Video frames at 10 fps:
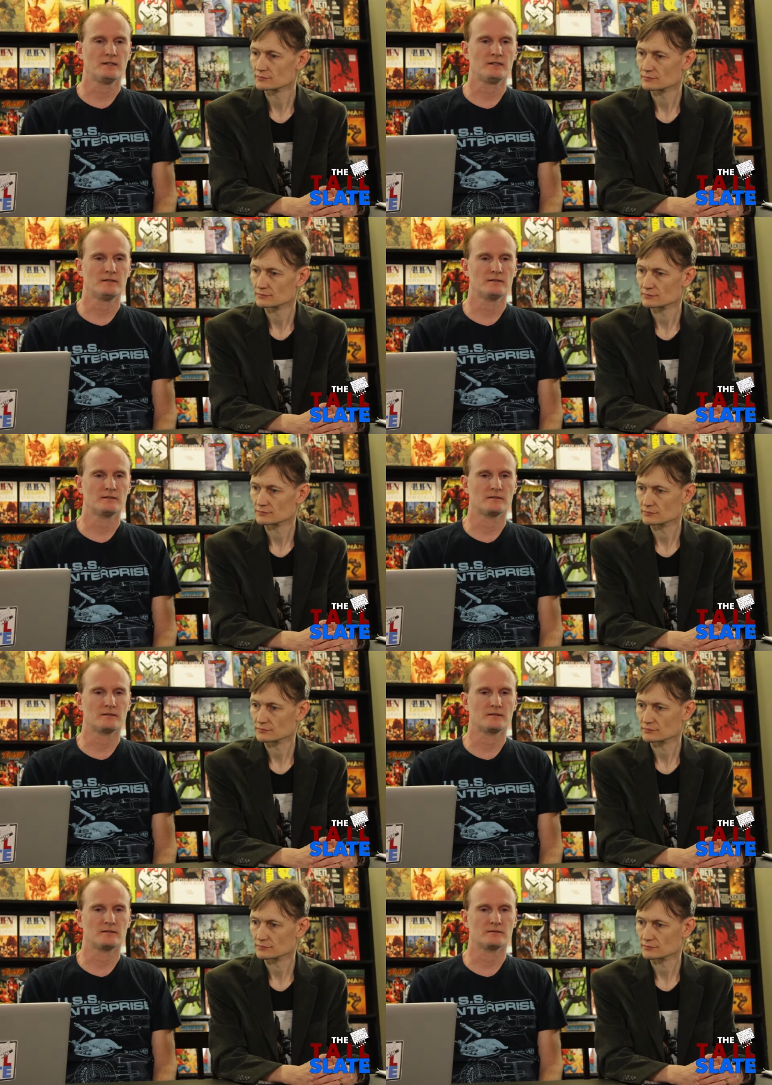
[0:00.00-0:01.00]
Speaker 1: And
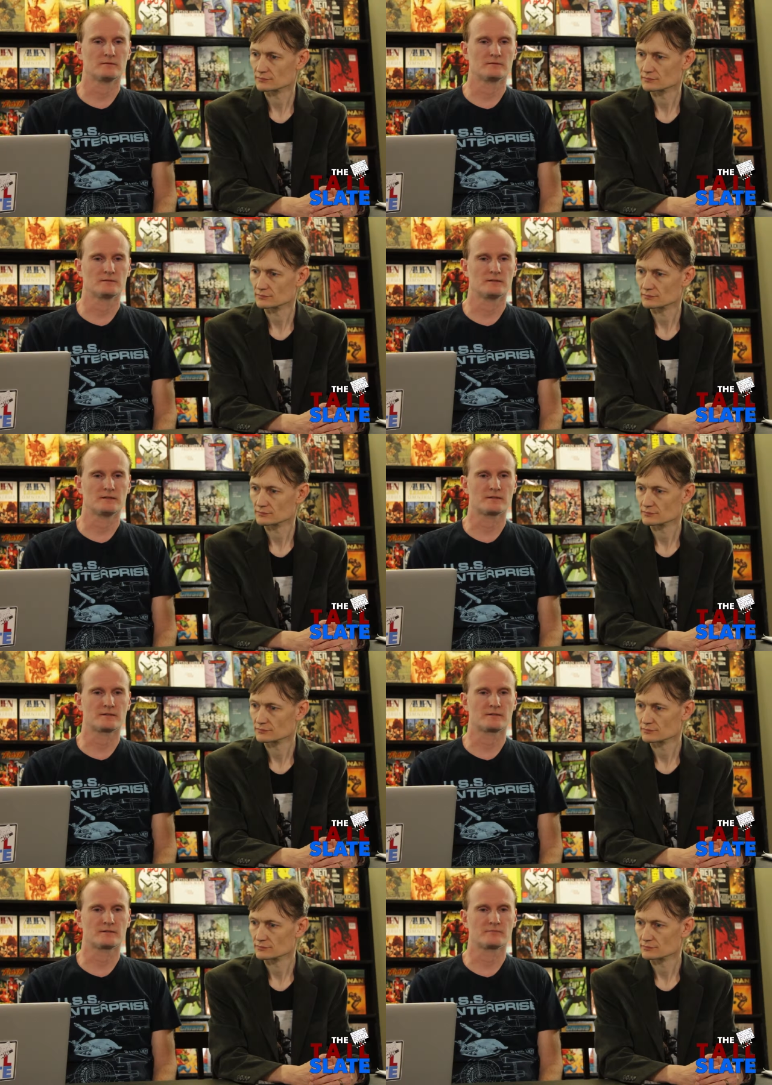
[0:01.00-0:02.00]
uh,
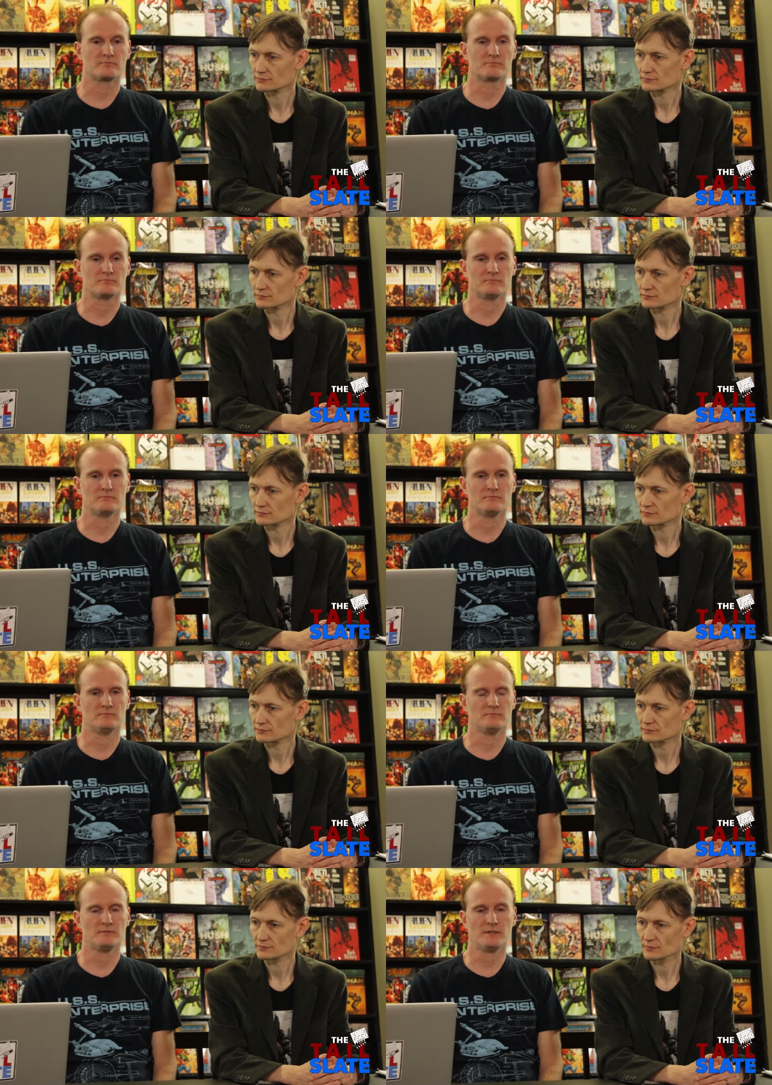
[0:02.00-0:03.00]
it's,
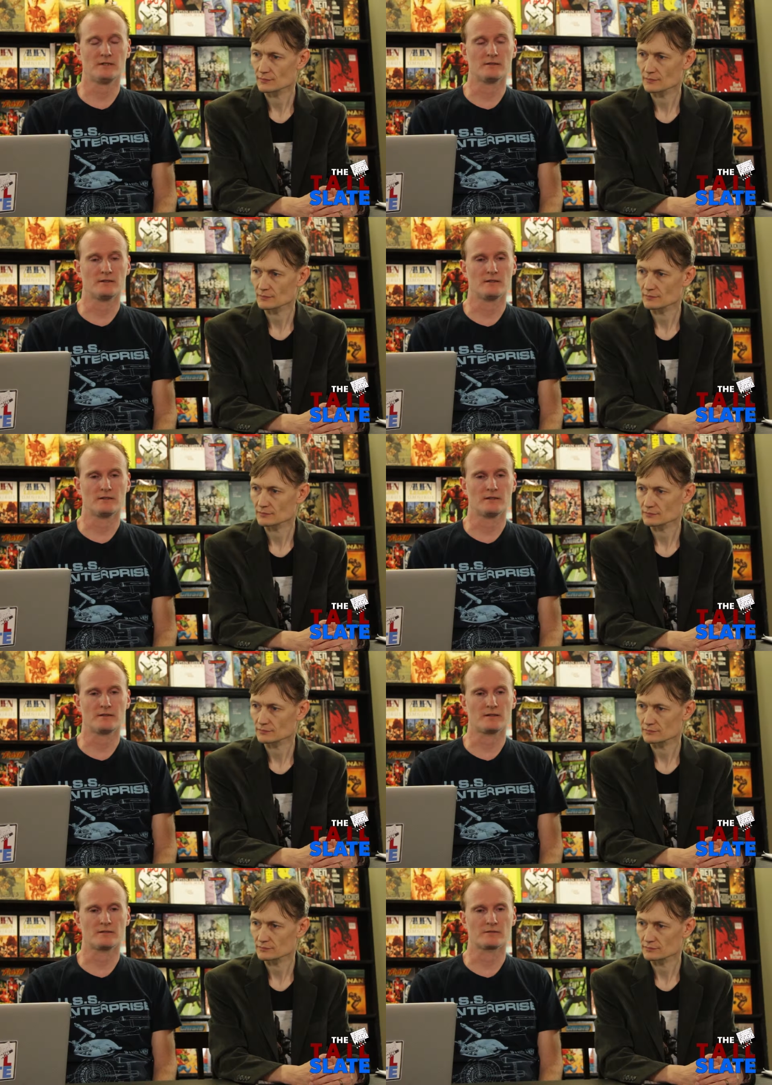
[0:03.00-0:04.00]
yeah, I,
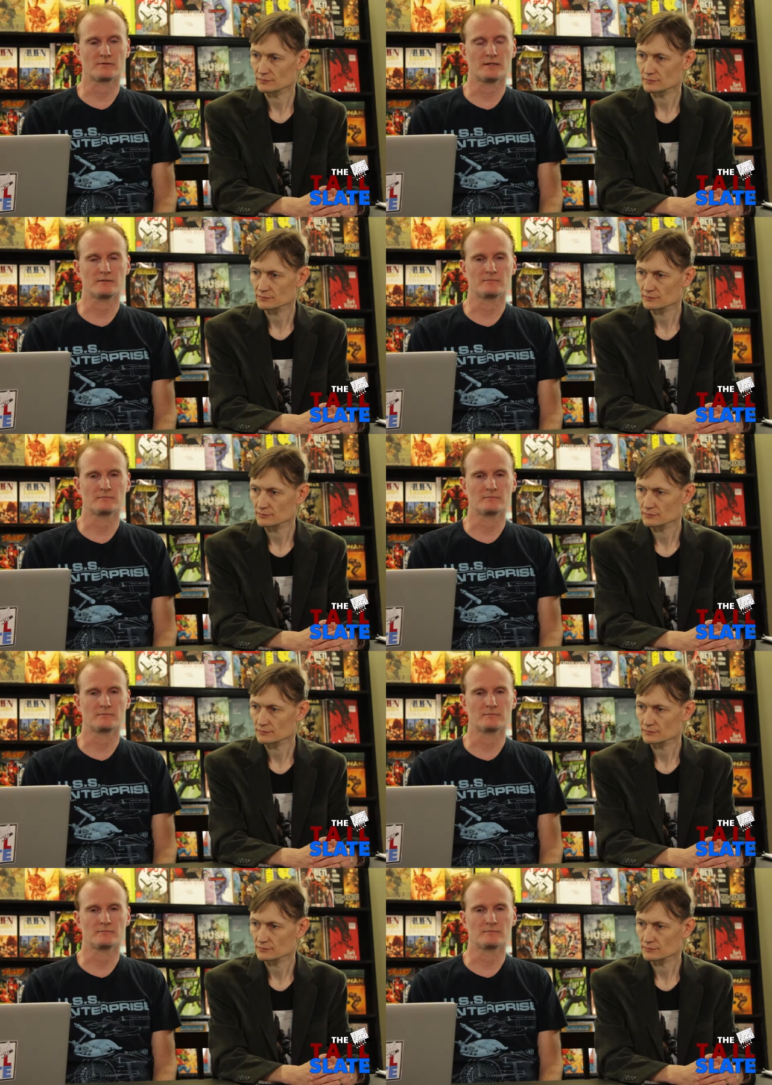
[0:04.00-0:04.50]
thought it looked great.